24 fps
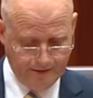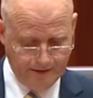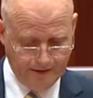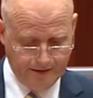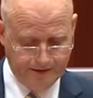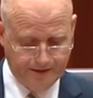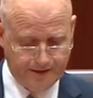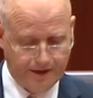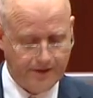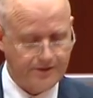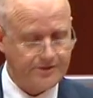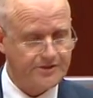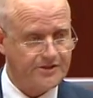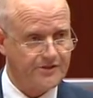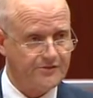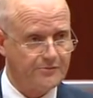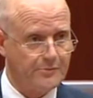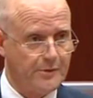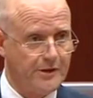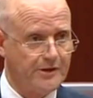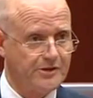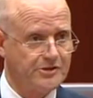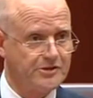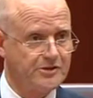In Notice of
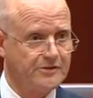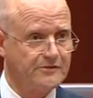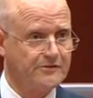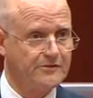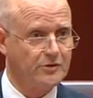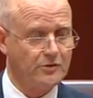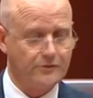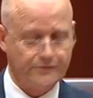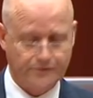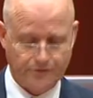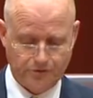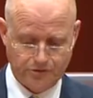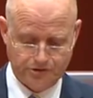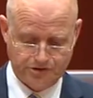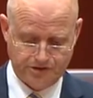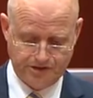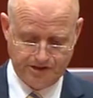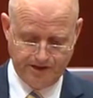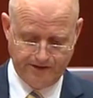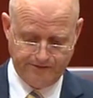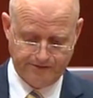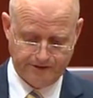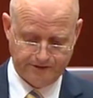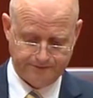Motion
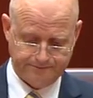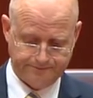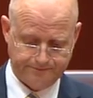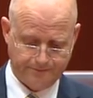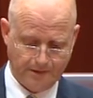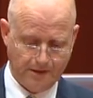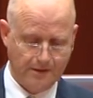447,